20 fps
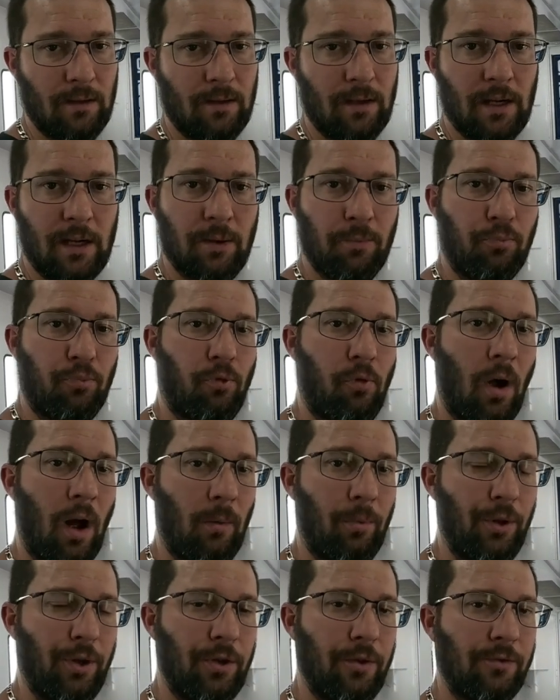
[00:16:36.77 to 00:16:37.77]
It could
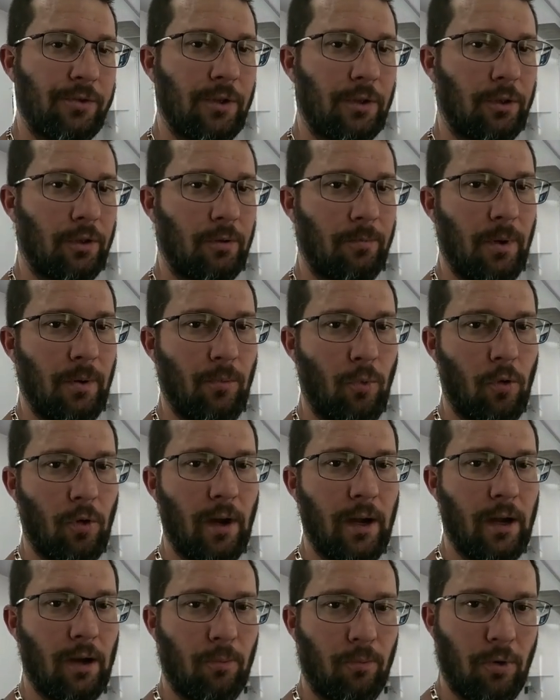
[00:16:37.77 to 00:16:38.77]
probably use a little bit more
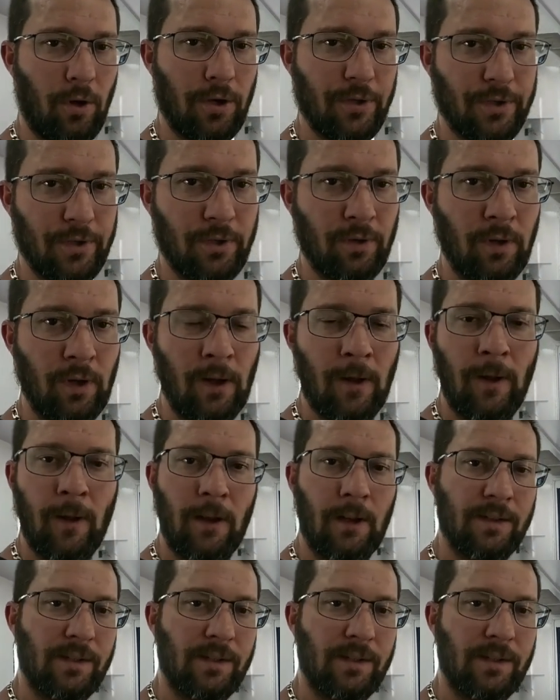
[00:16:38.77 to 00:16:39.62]
air pressure